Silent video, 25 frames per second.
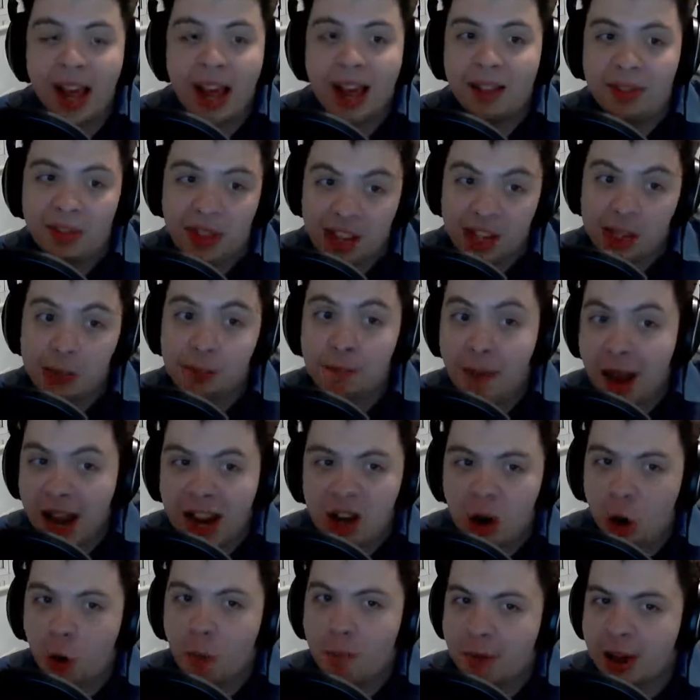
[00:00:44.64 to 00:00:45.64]
This may
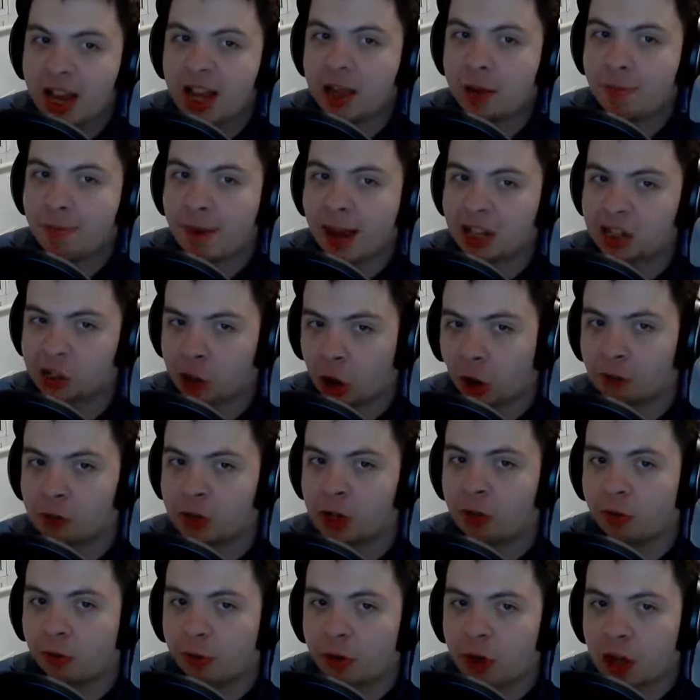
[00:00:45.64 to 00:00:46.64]
not be the best
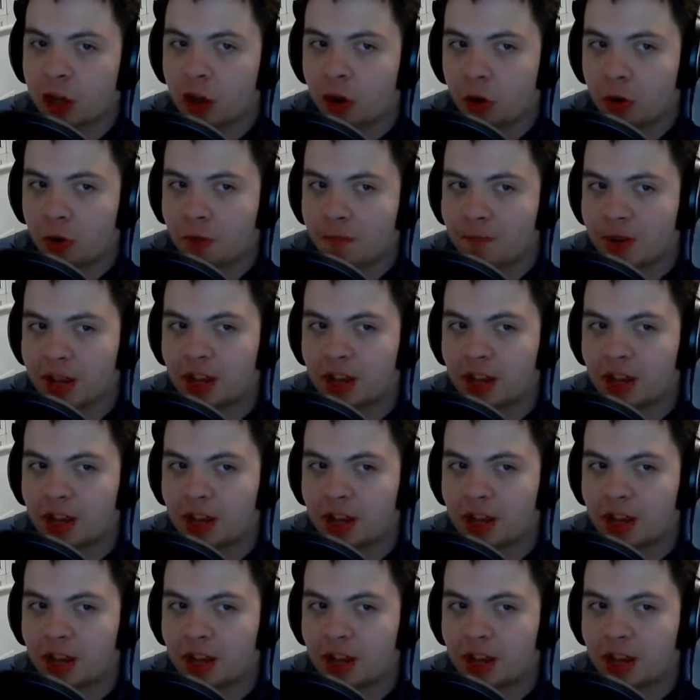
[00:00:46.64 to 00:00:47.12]
option for you,